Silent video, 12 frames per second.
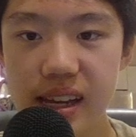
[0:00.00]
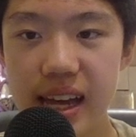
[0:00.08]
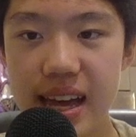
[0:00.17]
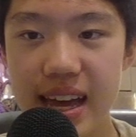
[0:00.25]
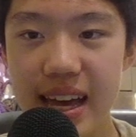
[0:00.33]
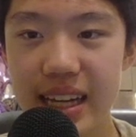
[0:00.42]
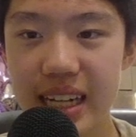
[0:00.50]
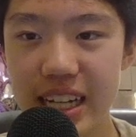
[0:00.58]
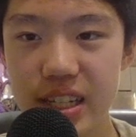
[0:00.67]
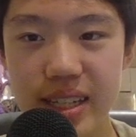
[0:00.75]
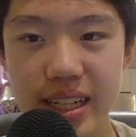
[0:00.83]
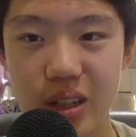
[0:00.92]
And I
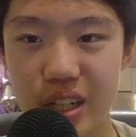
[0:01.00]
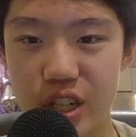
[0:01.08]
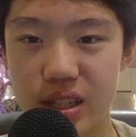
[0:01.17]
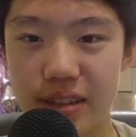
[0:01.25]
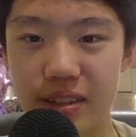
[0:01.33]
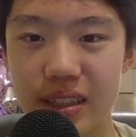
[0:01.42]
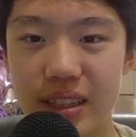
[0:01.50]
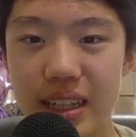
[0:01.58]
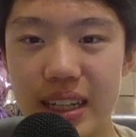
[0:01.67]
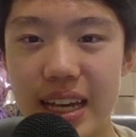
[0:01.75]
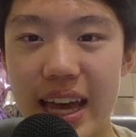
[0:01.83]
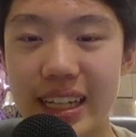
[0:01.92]
just take on h7.
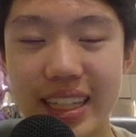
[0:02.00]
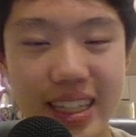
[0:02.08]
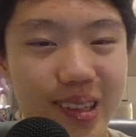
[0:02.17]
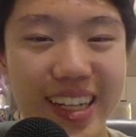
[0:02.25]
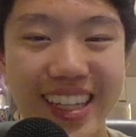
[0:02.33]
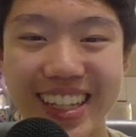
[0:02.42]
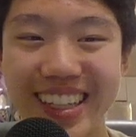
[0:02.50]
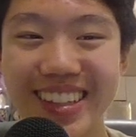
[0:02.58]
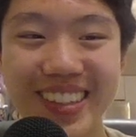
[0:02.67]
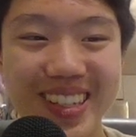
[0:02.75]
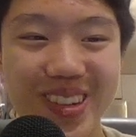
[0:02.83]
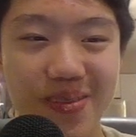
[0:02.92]
And here he
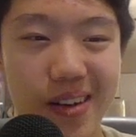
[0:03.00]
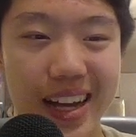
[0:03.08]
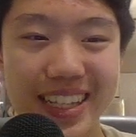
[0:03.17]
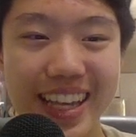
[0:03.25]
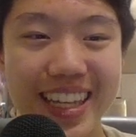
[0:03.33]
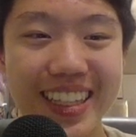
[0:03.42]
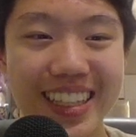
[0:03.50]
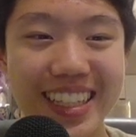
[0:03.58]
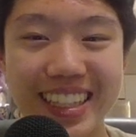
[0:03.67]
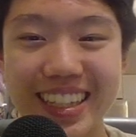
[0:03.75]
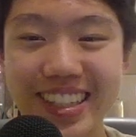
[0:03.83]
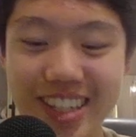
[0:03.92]
looks surprised. I think
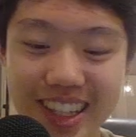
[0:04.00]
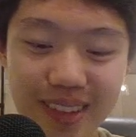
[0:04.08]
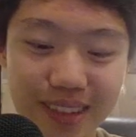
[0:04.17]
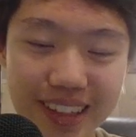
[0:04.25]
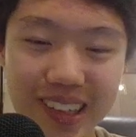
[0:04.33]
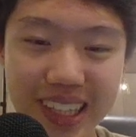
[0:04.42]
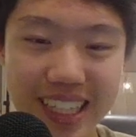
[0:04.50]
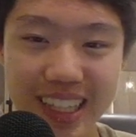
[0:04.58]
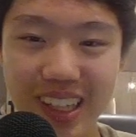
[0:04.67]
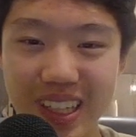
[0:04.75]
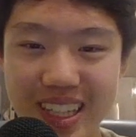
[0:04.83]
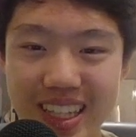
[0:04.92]
he just literally did
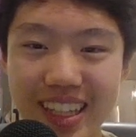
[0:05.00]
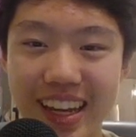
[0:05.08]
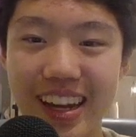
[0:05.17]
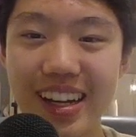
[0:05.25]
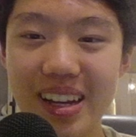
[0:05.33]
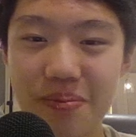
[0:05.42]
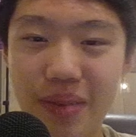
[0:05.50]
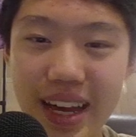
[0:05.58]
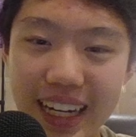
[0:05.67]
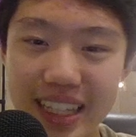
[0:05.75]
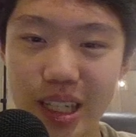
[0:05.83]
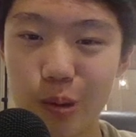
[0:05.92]
not see that my
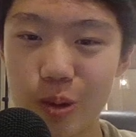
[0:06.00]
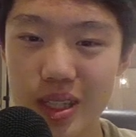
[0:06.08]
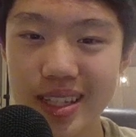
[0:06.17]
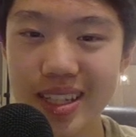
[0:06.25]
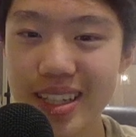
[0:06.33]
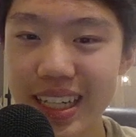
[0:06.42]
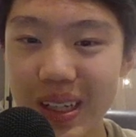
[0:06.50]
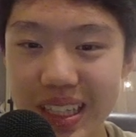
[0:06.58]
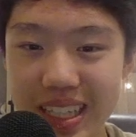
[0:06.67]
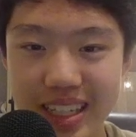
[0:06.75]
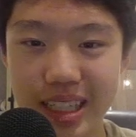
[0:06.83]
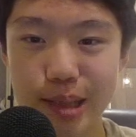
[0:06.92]
idea wasn't to take on
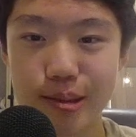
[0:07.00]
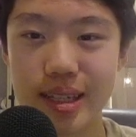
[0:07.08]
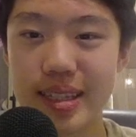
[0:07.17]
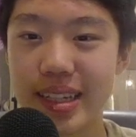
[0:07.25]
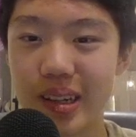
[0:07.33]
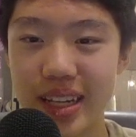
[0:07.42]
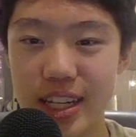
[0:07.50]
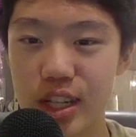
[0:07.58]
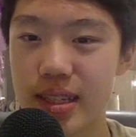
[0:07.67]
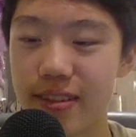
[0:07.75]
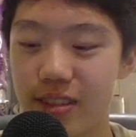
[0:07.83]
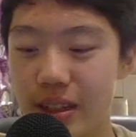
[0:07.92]
e6, it was to take on
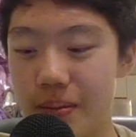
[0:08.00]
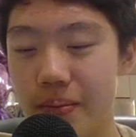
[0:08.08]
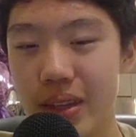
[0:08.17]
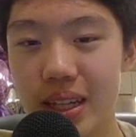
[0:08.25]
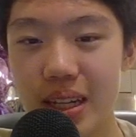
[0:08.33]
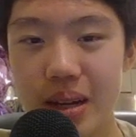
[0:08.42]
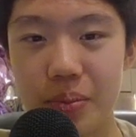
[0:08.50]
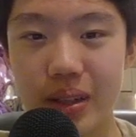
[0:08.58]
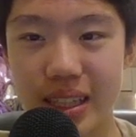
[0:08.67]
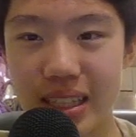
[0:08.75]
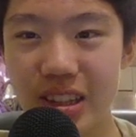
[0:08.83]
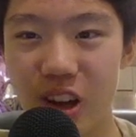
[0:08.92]
h7.
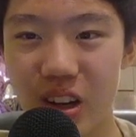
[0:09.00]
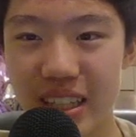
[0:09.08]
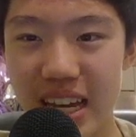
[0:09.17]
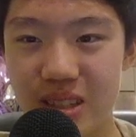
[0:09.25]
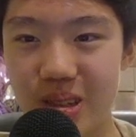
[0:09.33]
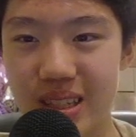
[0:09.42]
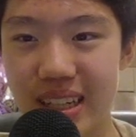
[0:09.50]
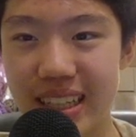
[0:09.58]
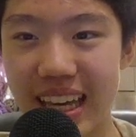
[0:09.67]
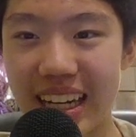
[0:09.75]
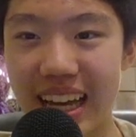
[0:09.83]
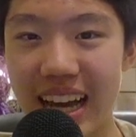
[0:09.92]
But he long castles
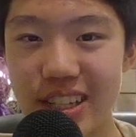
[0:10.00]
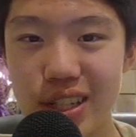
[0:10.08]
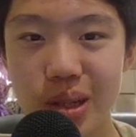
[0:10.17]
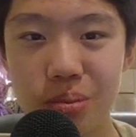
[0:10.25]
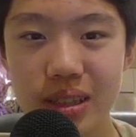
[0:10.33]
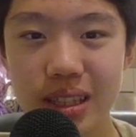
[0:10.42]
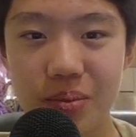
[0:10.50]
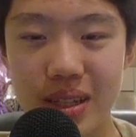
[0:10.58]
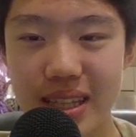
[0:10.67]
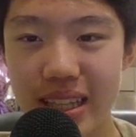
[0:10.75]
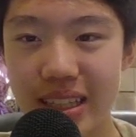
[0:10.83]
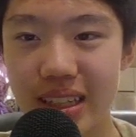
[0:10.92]
again. I just completely
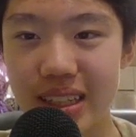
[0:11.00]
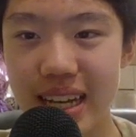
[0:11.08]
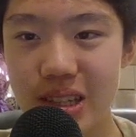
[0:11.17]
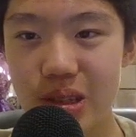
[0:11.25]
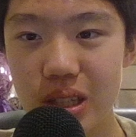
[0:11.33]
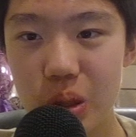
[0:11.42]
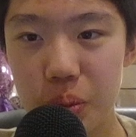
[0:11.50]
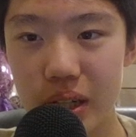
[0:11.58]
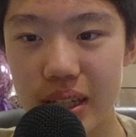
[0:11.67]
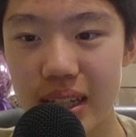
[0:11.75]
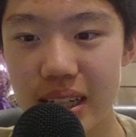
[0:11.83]
missed that he could castle here, but